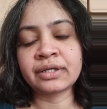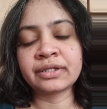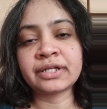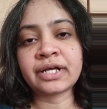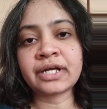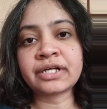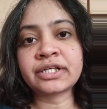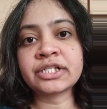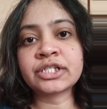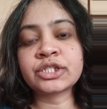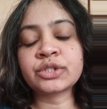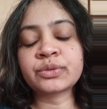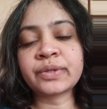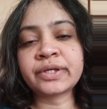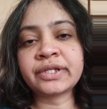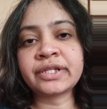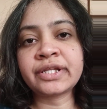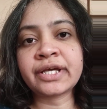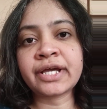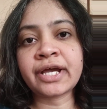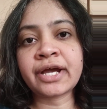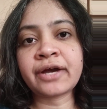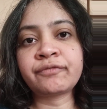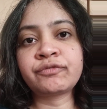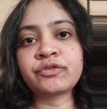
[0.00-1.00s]
That is why
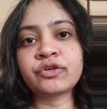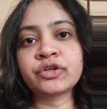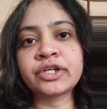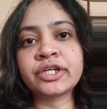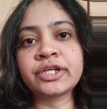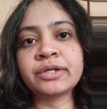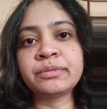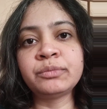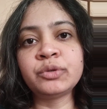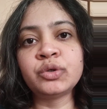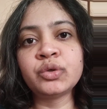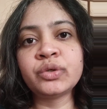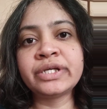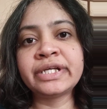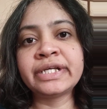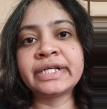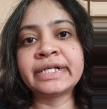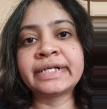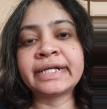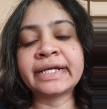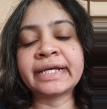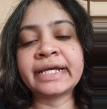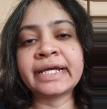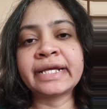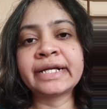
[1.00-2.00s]
they have to keep doing
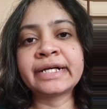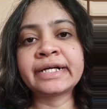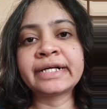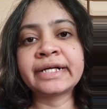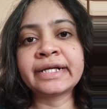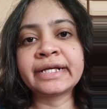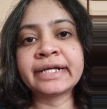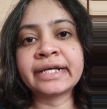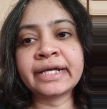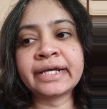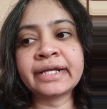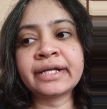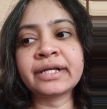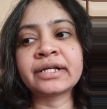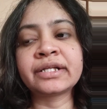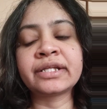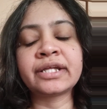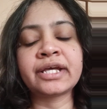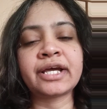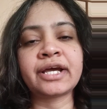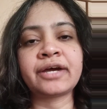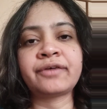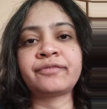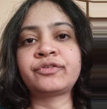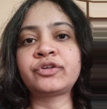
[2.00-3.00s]
it again and again, and
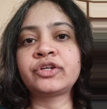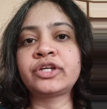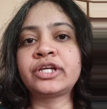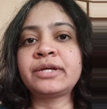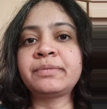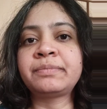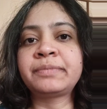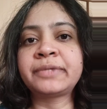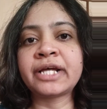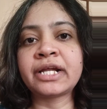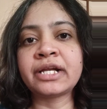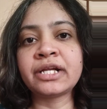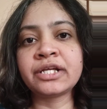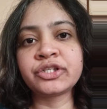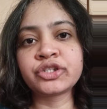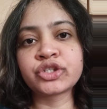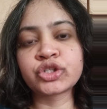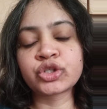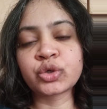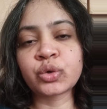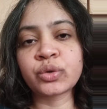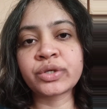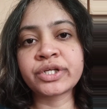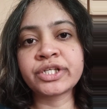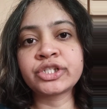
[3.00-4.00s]
they have to keep telling
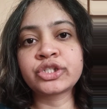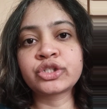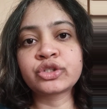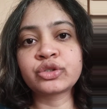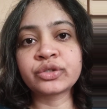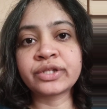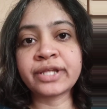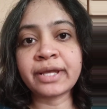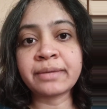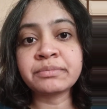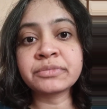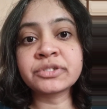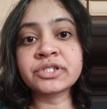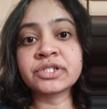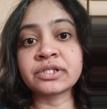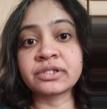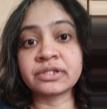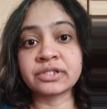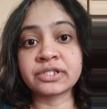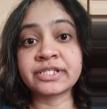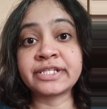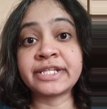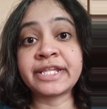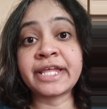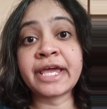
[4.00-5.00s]
stories to
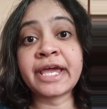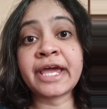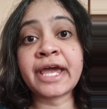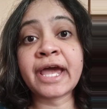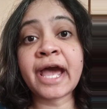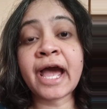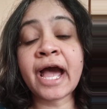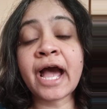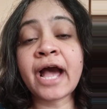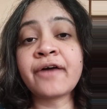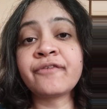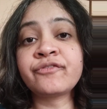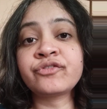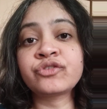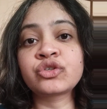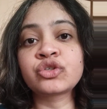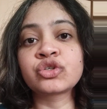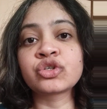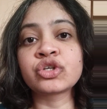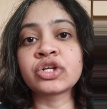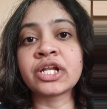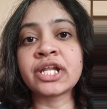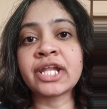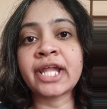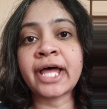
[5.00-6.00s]
themselves. They have
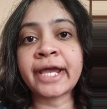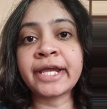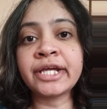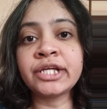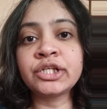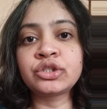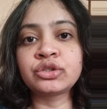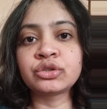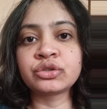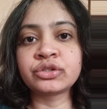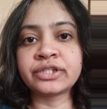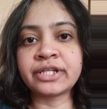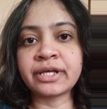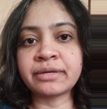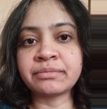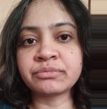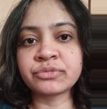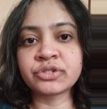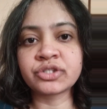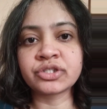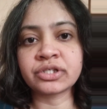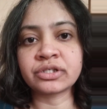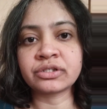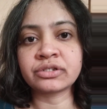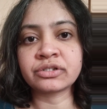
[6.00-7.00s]
to lie to
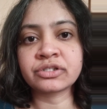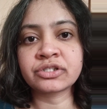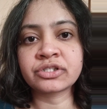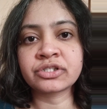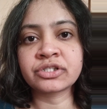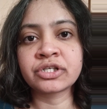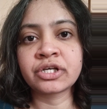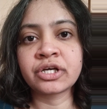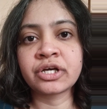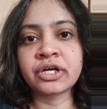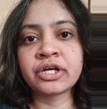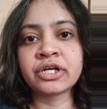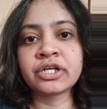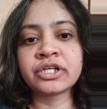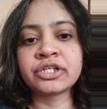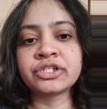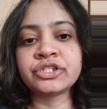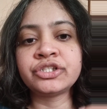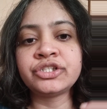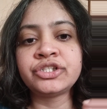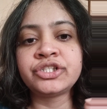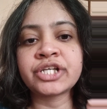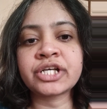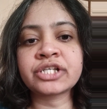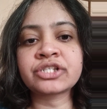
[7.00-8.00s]
themselves.
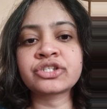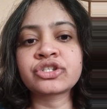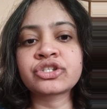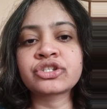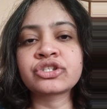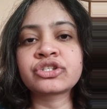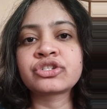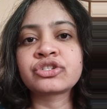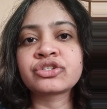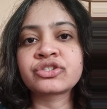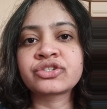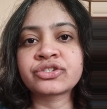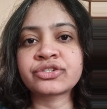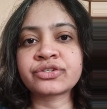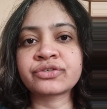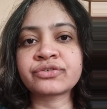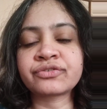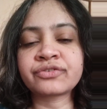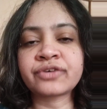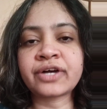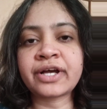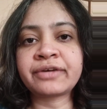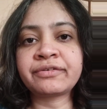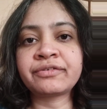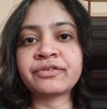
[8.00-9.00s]
Just to
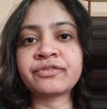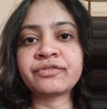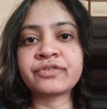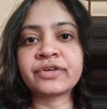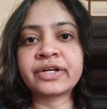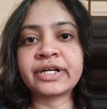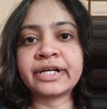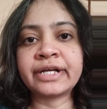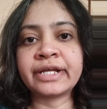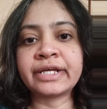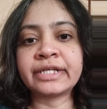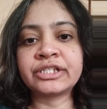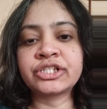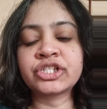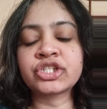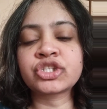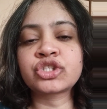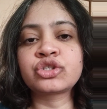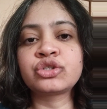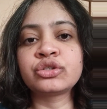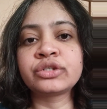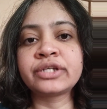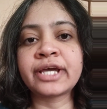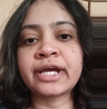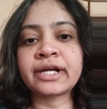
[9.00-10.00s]
survive every day,
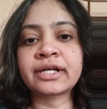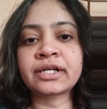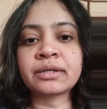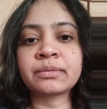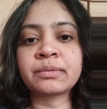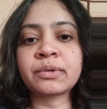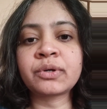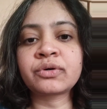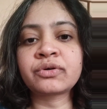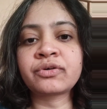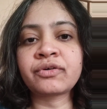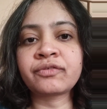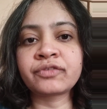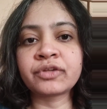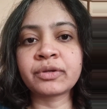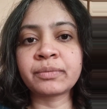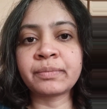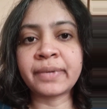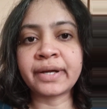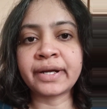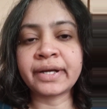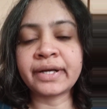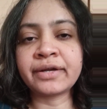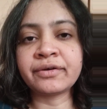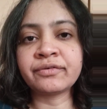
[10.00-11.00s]
just to get up out of the
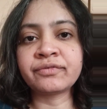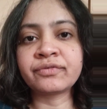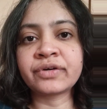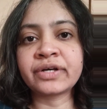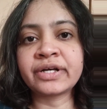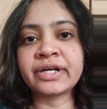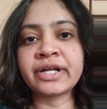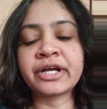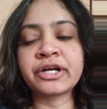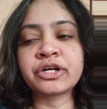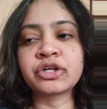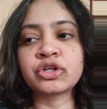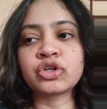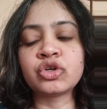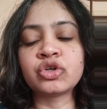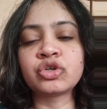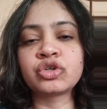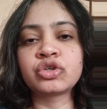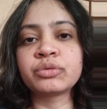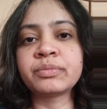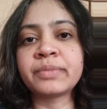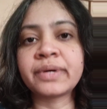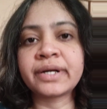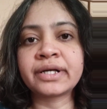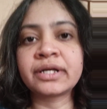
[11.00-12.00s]
bed every day and go
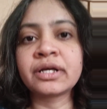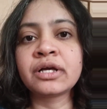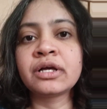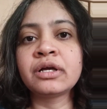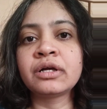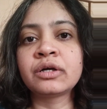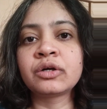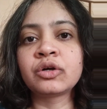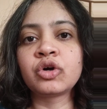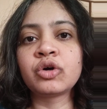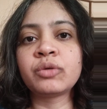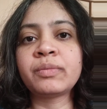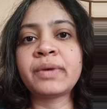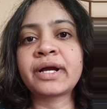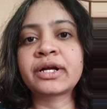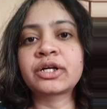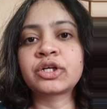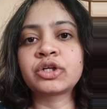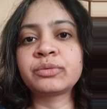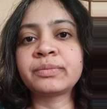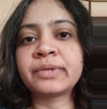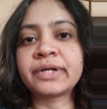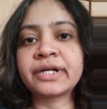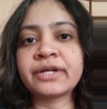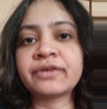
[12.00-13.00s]

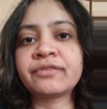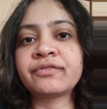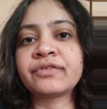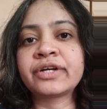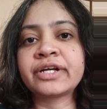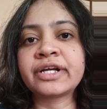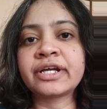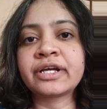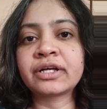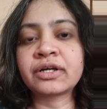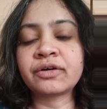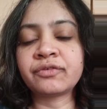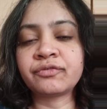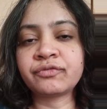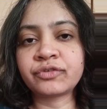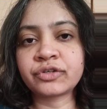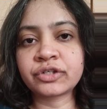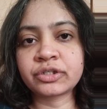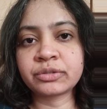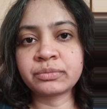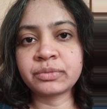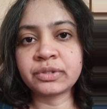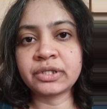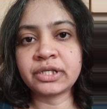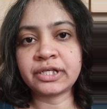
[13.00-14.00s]
back to bed every day
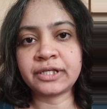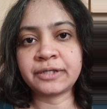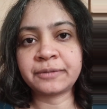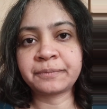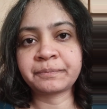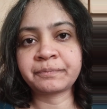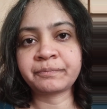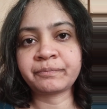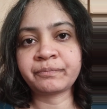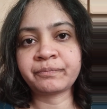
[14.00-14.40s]
comfortably.